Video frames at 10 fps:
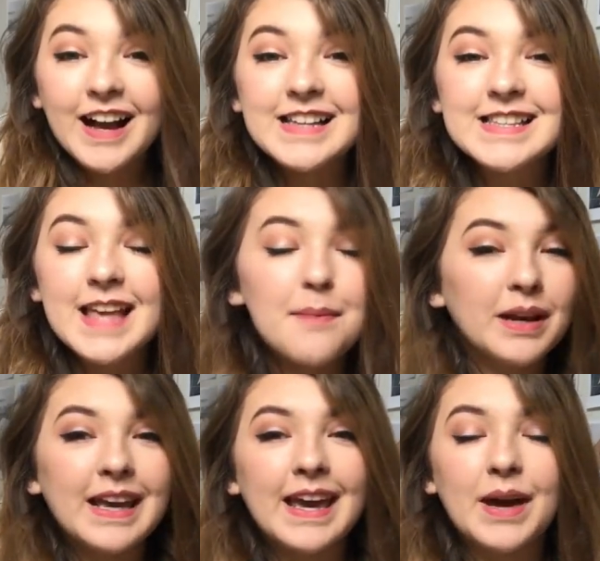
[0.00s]
guys, it's
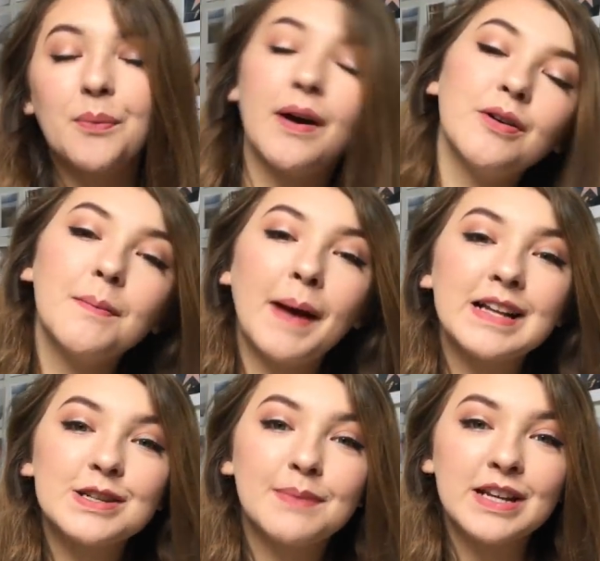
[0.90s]
Emily here. Welcome
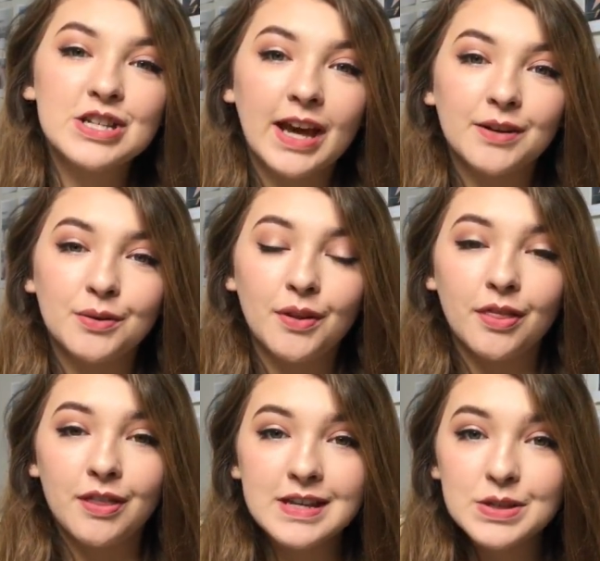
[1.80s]
back to my channel.
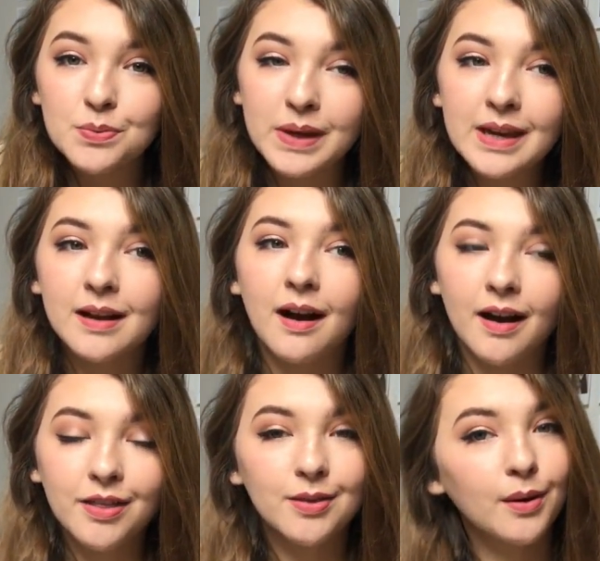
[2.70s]
This week
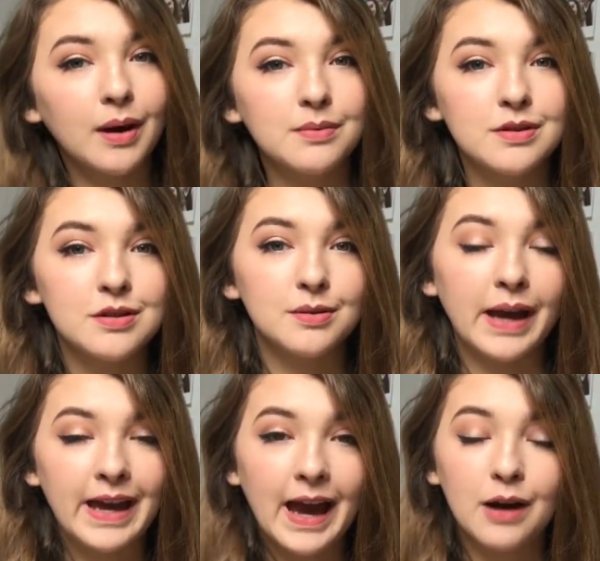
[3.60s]
I thought I would do
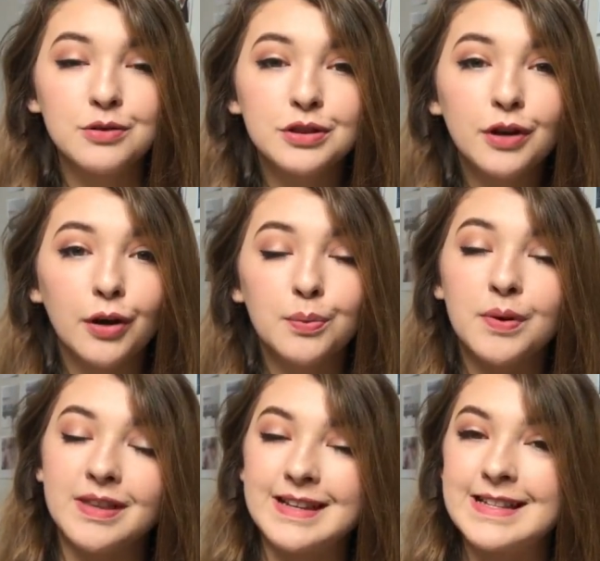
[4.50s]
a how to
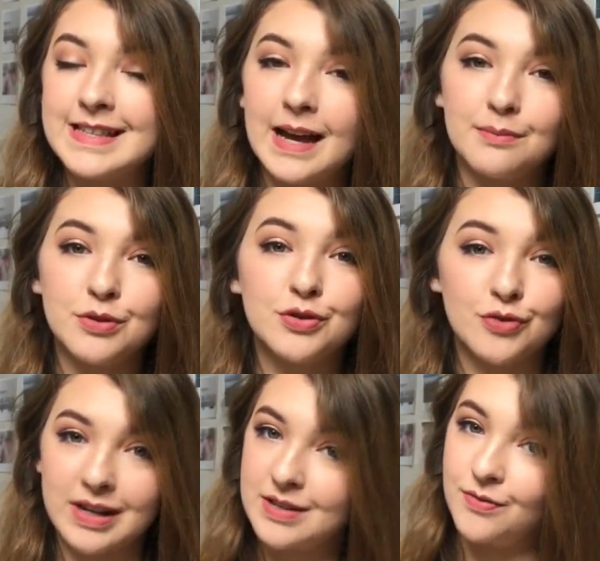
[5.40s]
cope with exam
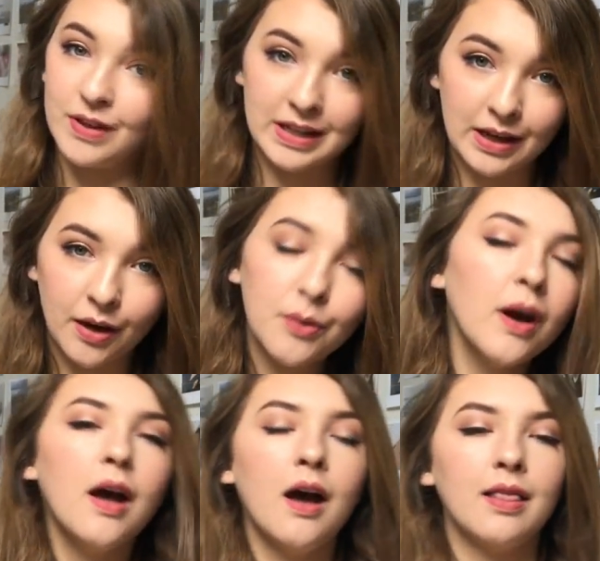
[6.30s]
stress video.
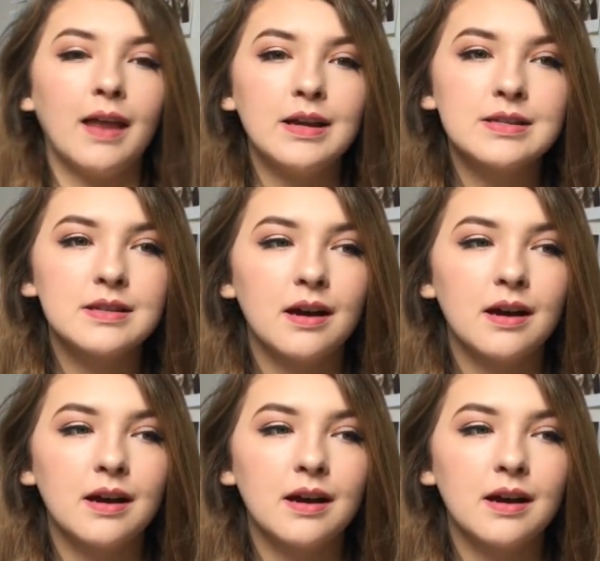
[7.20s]
A